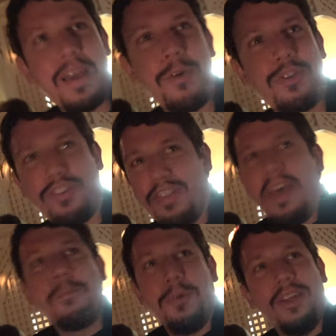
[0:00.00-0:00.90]
It was just
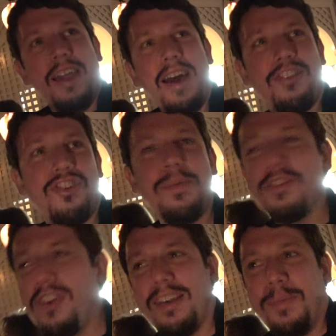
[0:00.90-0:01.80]
them pulling out. It should have
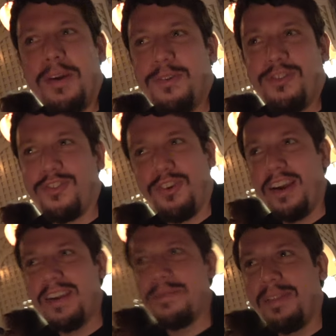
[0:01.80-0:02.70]
been Jack Sparrow just
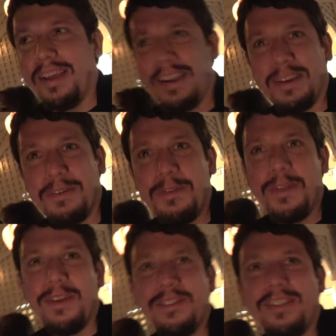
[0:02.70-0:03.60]
trying to like
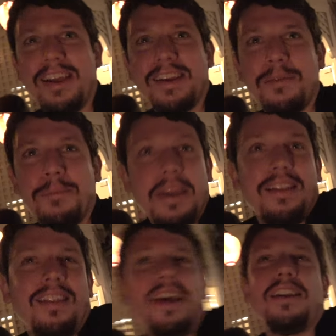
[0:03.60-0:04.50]
pull it out. Yeah,
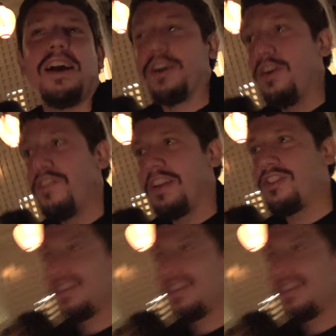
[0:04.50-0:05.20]
being, like, not goofy,